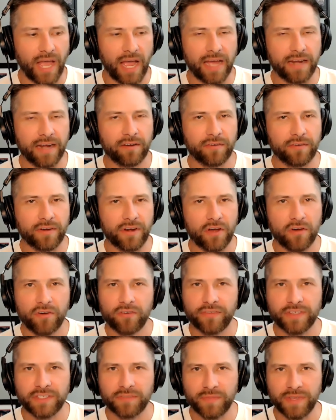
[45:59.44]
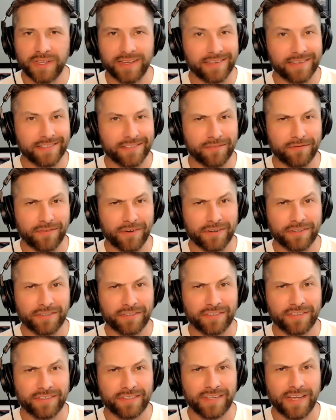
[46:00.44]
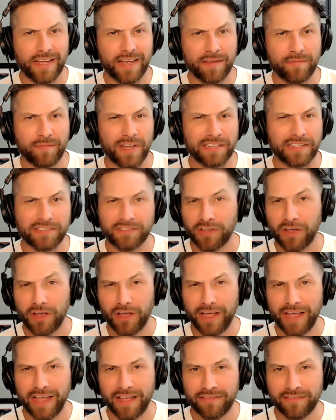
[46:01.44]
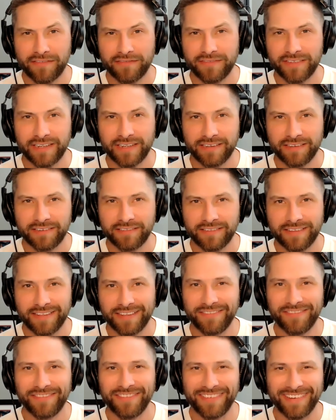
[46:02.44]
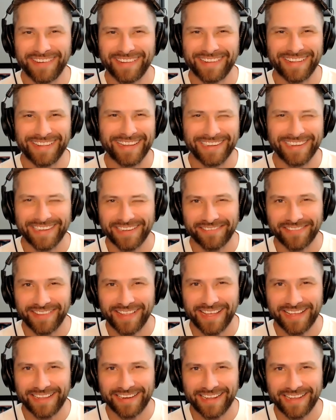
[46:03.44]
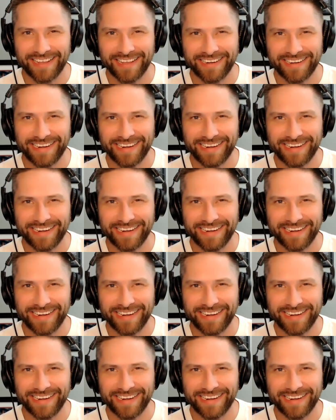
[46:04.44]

I don't know if it's because the first time I saw half of it, like if that had